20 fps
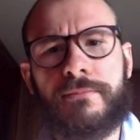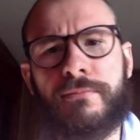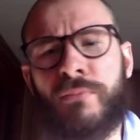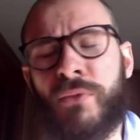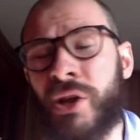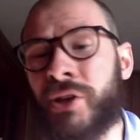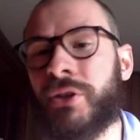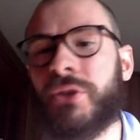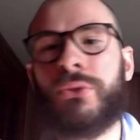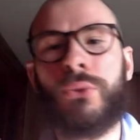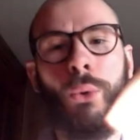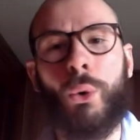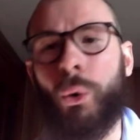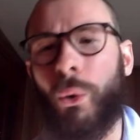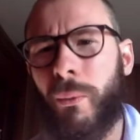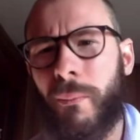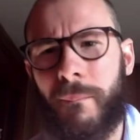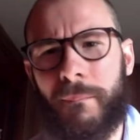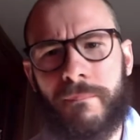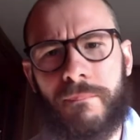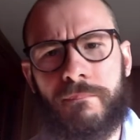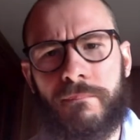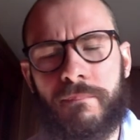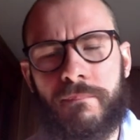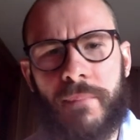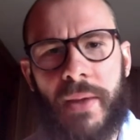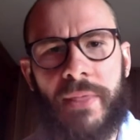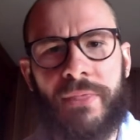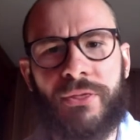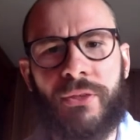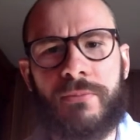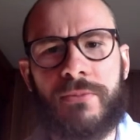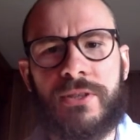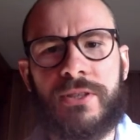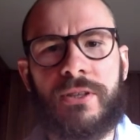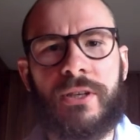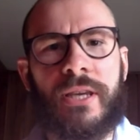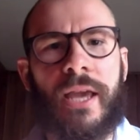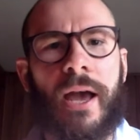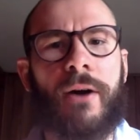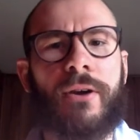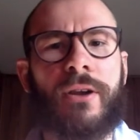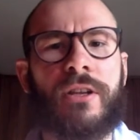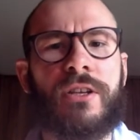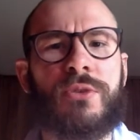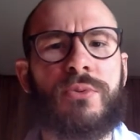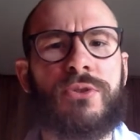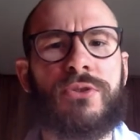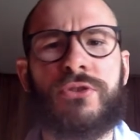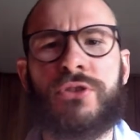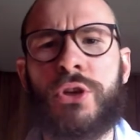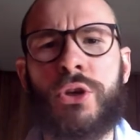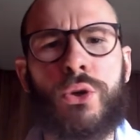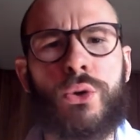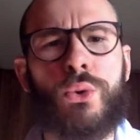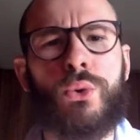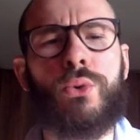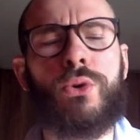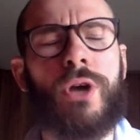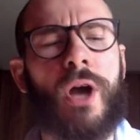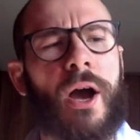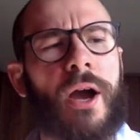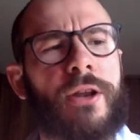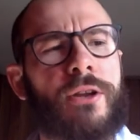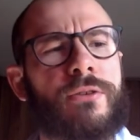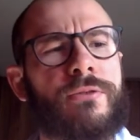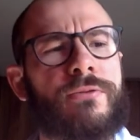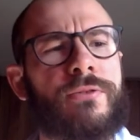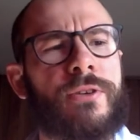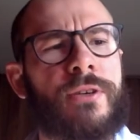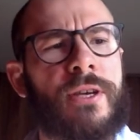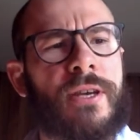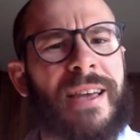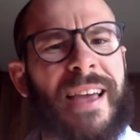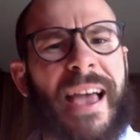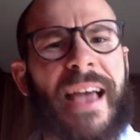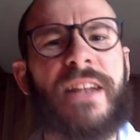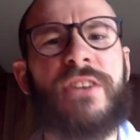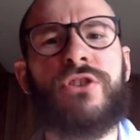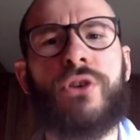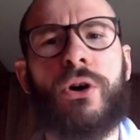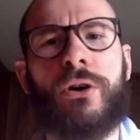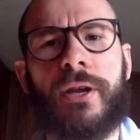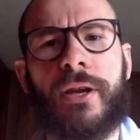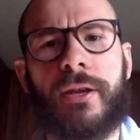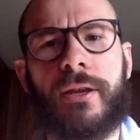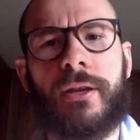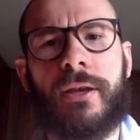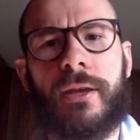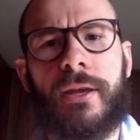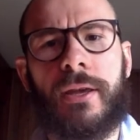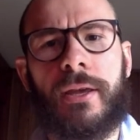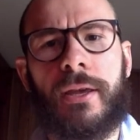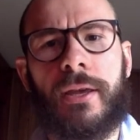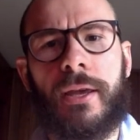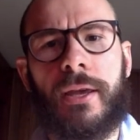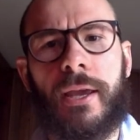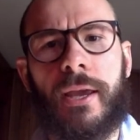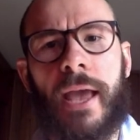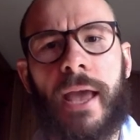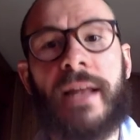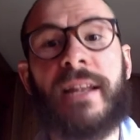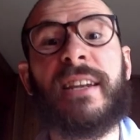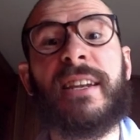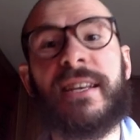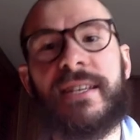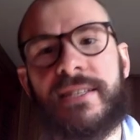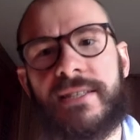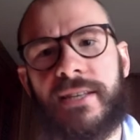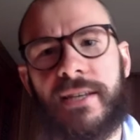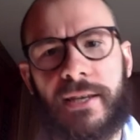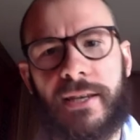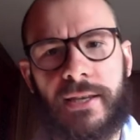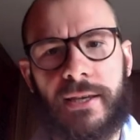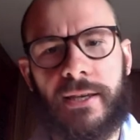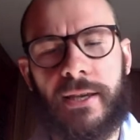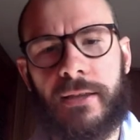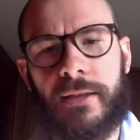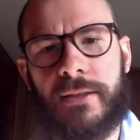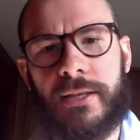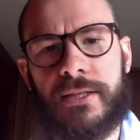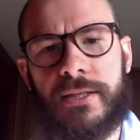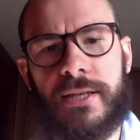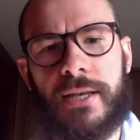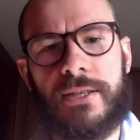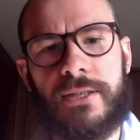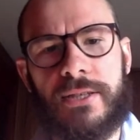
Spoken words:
And he thought Bentham's calculus was too kind of hedonistic in this sense.